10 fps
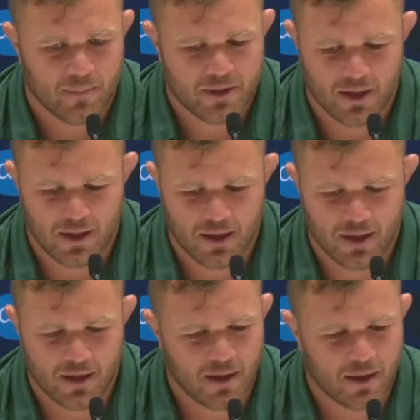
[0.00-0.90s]

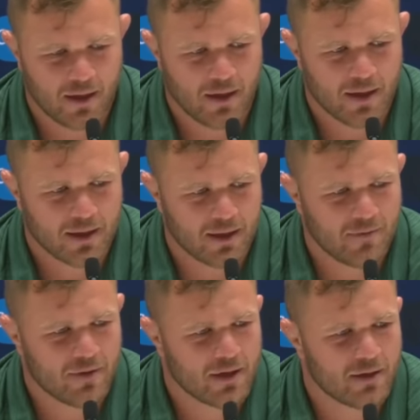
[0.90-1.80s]
yeah, I can
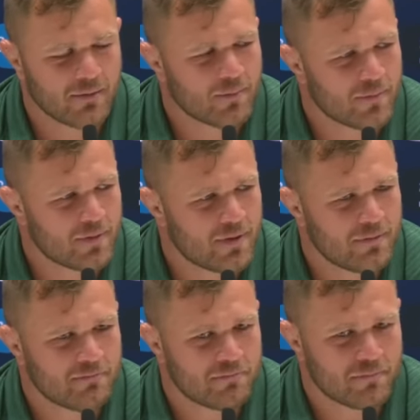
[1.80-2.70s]
definitely
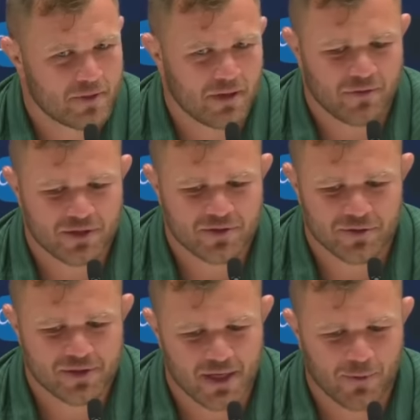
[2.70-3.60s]

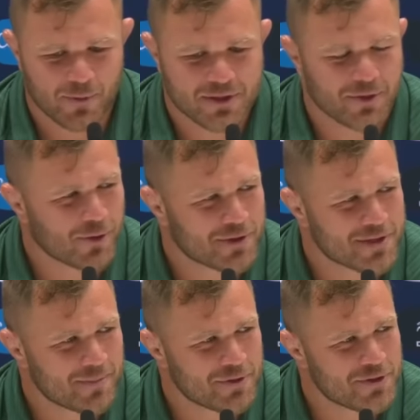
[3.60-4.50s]
still say we still got
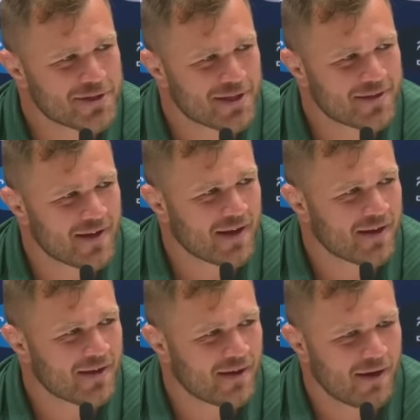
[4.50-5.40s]
some juice in the
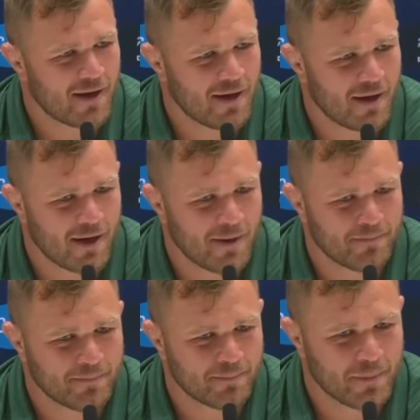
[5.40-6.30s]
tank.
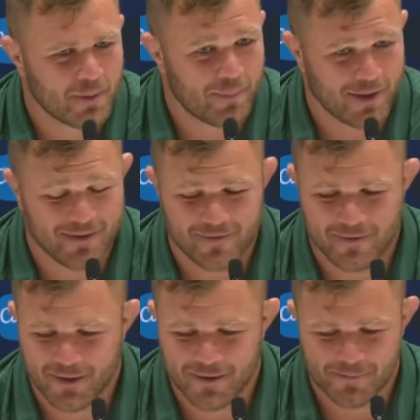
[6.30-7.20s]
And but
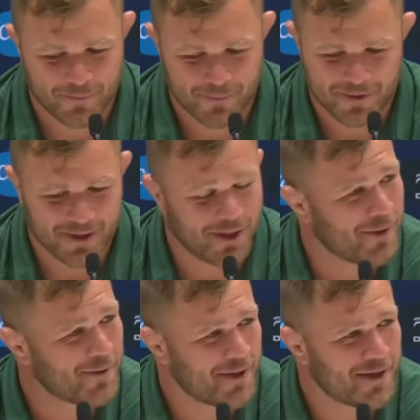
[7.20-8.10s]

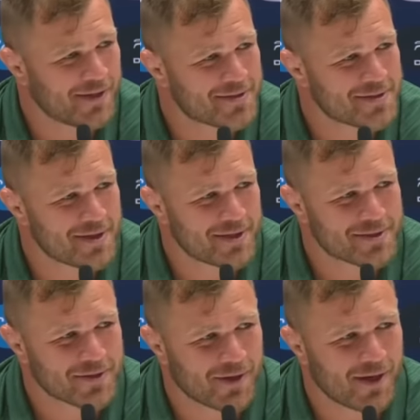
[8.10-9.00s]
yeah,
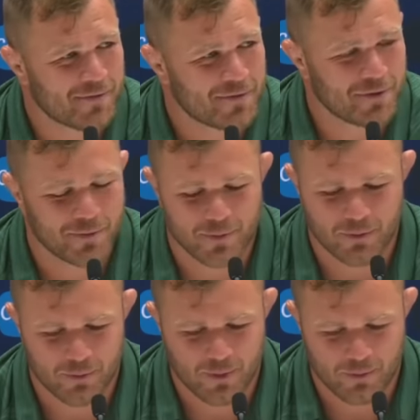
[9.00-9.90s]
it's gonna have
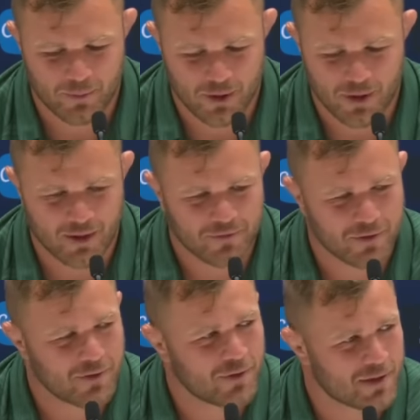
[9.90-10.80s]
to. We're gonna have
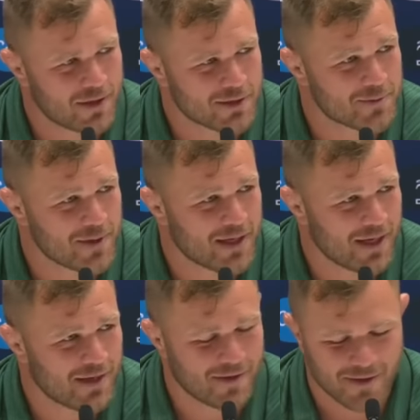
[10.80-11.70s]
to do it this
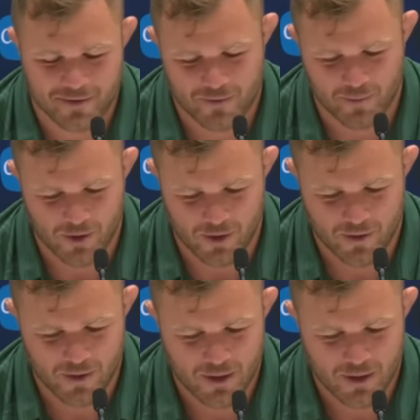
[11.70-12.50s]
weekend and tomorrow,